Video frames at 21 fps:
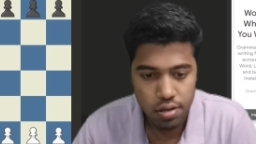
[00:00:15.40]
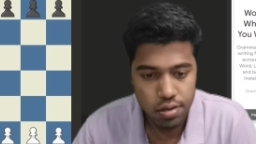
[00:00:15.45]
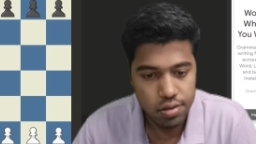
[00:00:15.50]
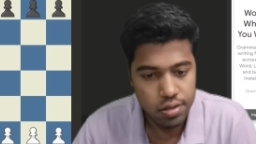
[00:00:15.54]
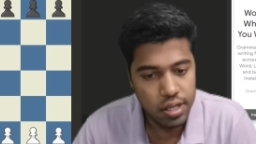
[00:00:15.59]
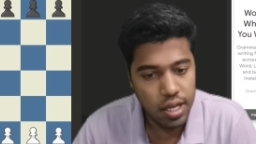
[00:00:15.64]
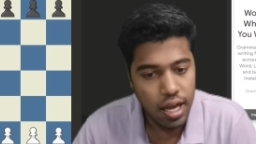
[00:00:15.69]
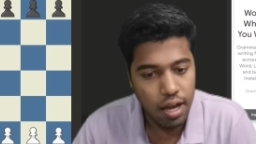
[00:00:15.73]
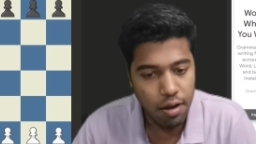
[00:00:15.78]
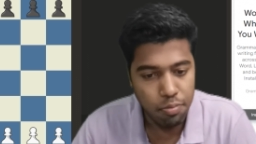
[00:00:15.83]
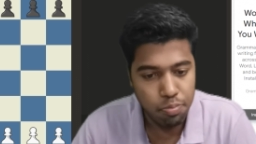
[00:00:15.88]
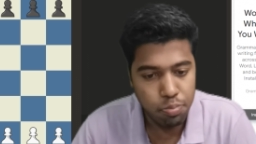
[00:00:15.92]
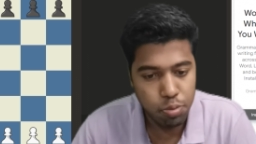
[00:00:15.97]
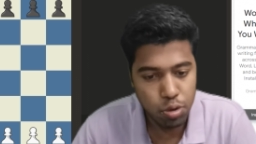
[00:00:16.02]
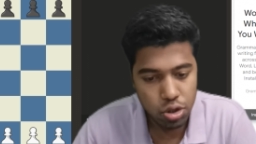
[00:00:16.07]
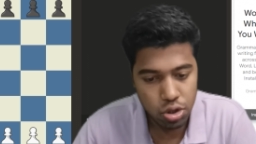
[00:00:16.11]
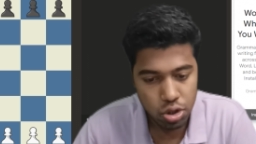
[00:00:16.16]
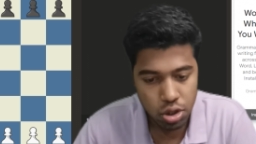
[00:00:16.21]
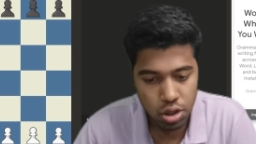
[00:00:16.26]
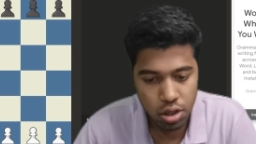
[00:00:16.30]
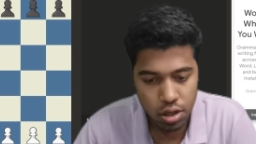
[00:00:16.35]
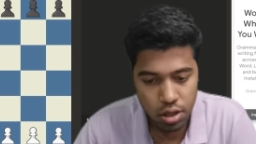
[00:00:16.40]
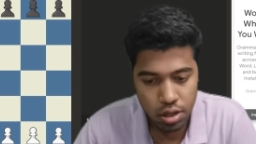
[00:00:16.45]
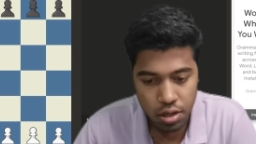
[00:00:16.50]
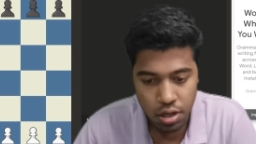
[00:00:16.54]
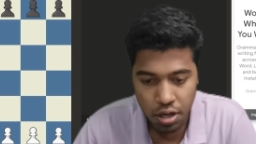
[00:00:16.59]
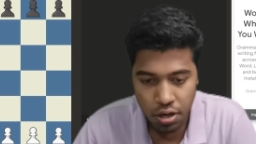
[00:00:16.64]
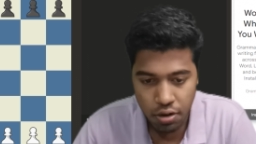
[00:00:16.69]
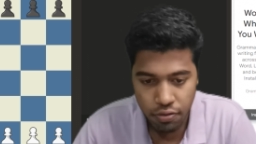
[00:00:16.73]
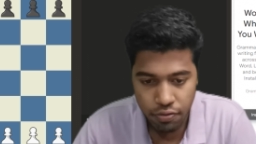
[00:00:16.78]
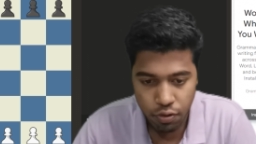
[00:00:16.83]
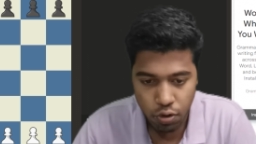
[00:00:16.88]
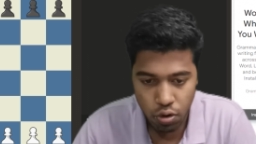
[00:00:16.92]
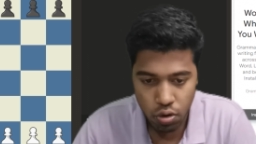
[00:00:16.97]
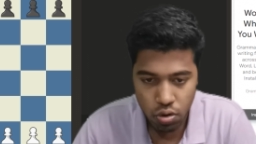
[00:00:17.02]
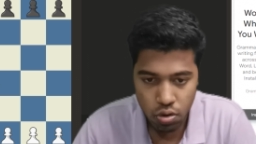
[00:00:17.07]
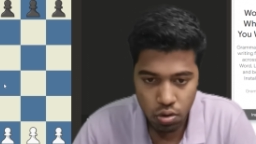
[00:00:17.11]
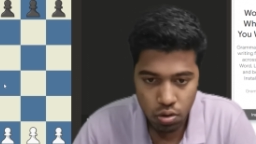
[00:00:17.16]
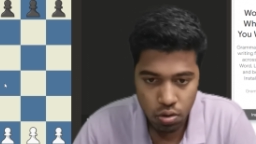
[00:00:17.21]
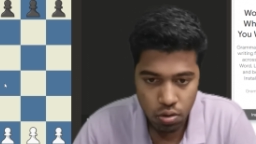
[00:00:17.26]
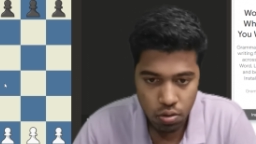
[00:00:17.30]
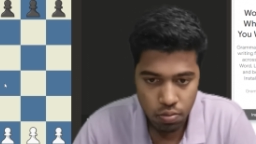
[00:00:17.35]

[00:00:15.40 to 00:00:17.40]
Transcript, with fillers: See, I pushed d4.